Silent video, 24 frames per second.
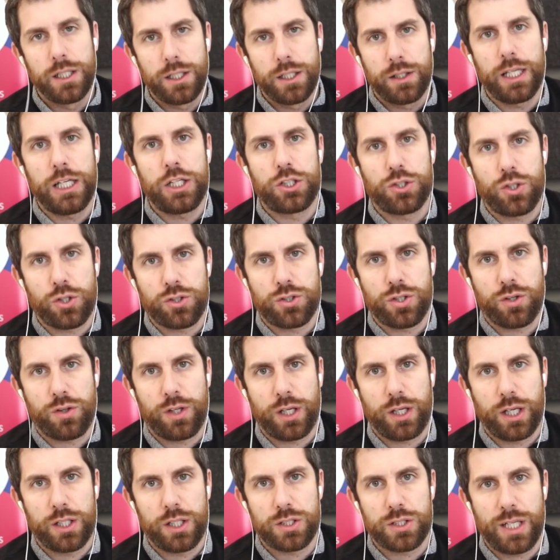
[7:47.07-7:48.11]
These sorts of
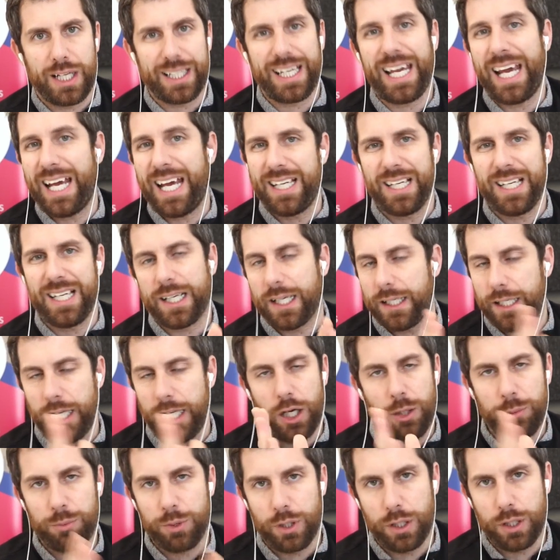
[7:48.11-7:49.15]
things. Again, I can
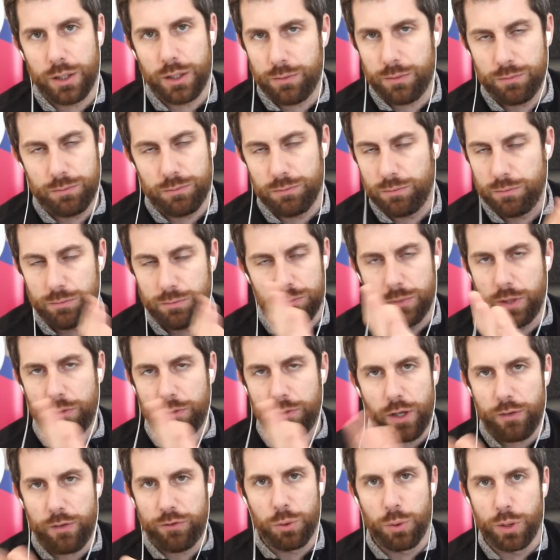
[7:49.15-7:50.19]
help you
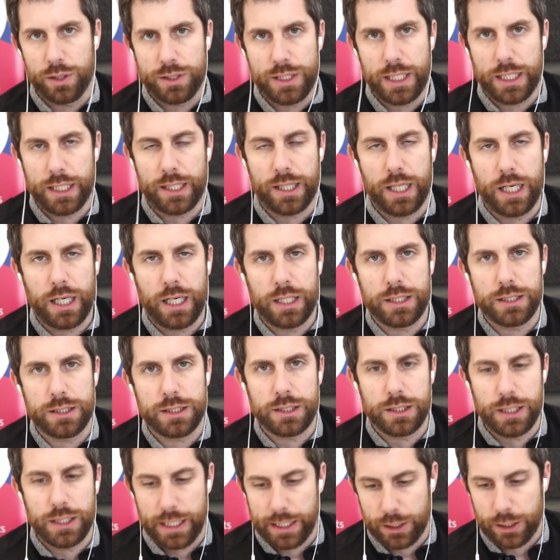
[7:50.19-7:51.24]
if you want to take
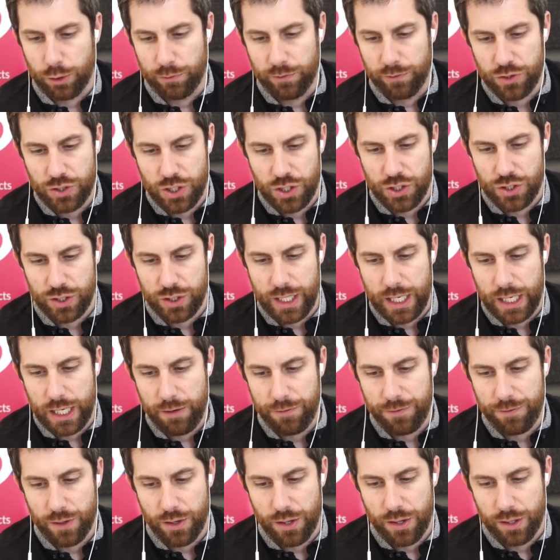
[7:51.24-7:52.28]
that conversation any
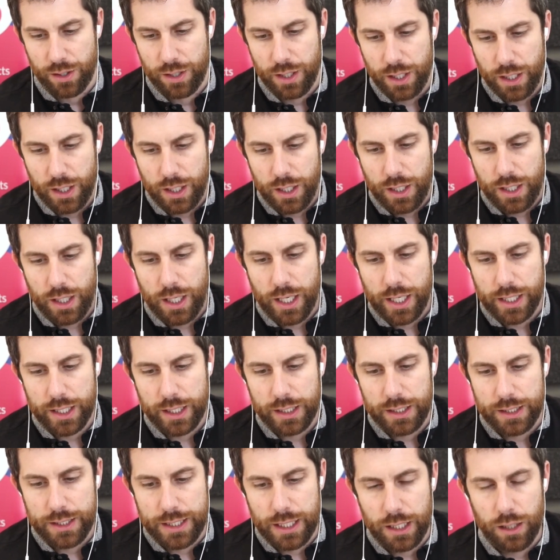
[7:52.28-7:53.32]
further. I
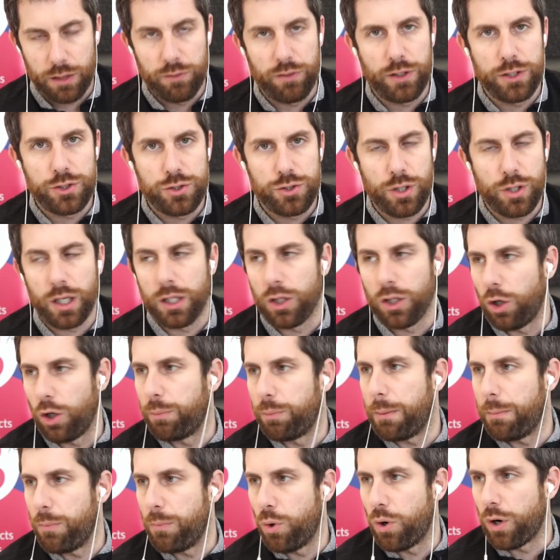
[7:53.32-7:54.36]
can delve into it a little
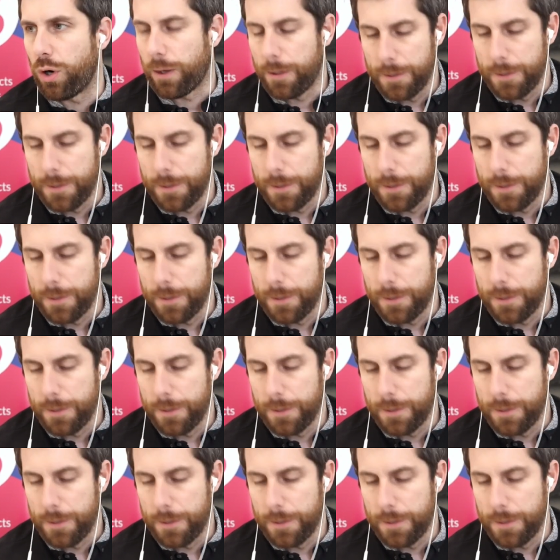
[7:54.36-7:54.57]
bit more.